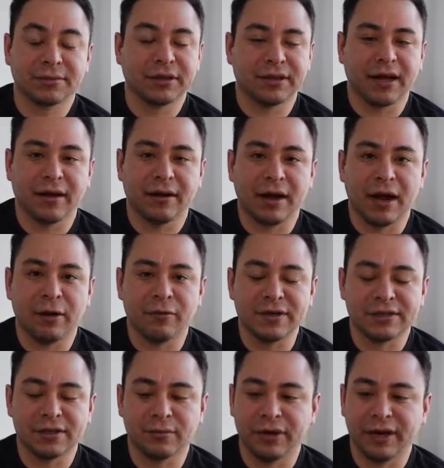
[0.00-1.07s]
that I always
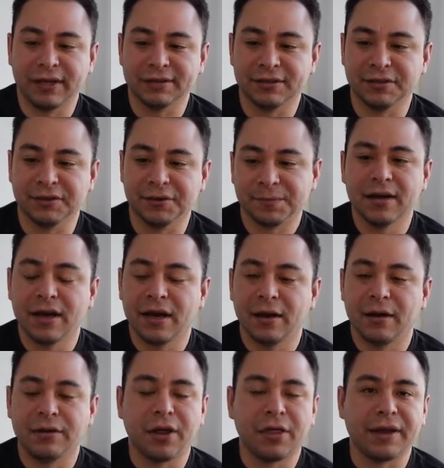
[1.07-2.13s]
tell brands to do.
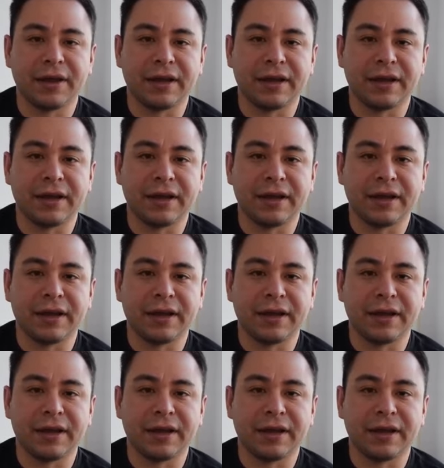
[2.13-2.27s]
Another thing